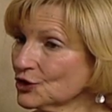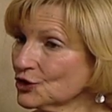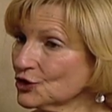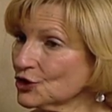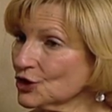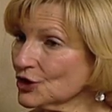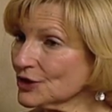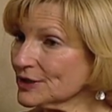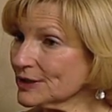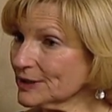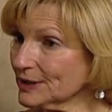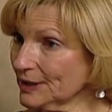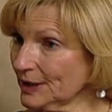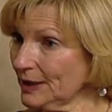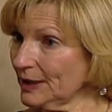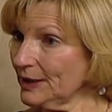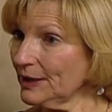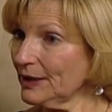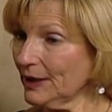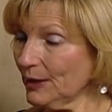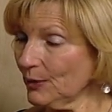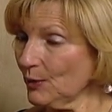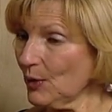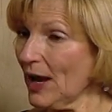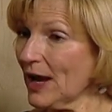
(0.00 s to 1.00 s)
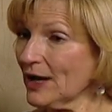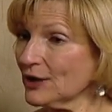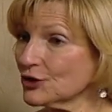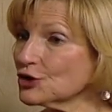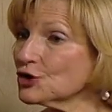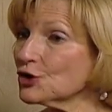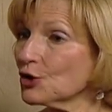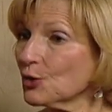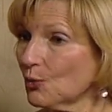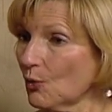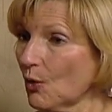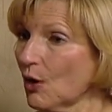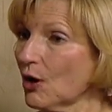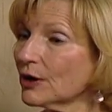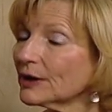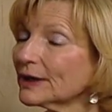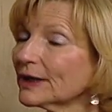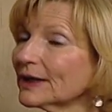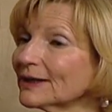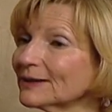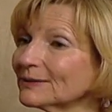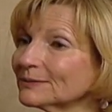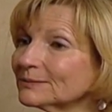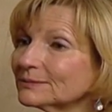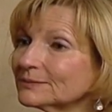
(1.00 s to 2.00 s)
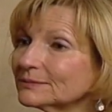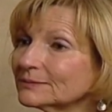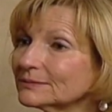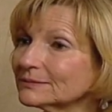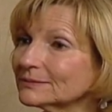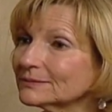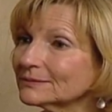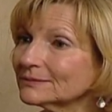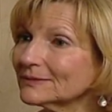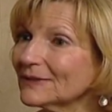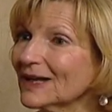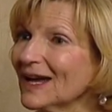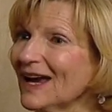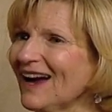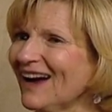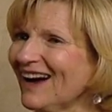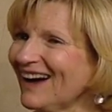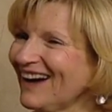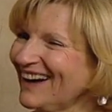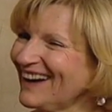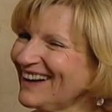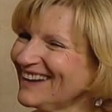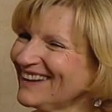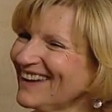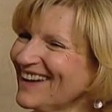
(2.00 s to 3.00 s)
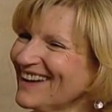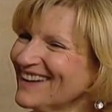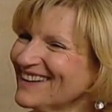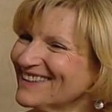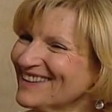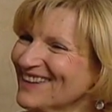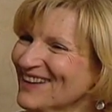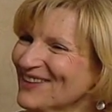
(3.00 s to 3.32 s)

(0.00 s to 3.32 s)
just Listen as you're walking. your body. I like